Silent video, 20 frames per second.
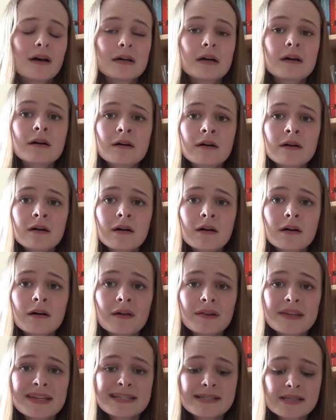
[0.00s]

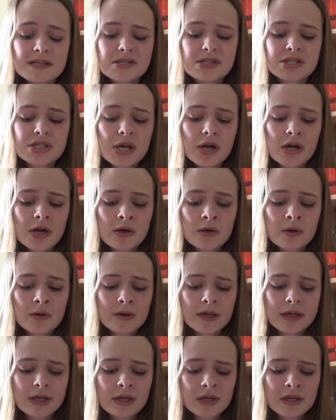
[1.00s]
Oh, these are so
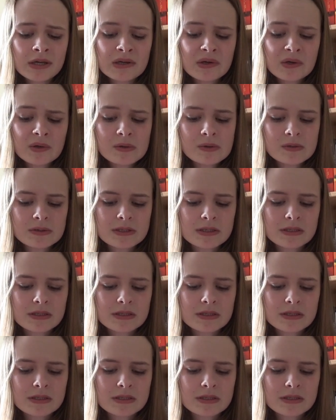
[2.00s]
cute.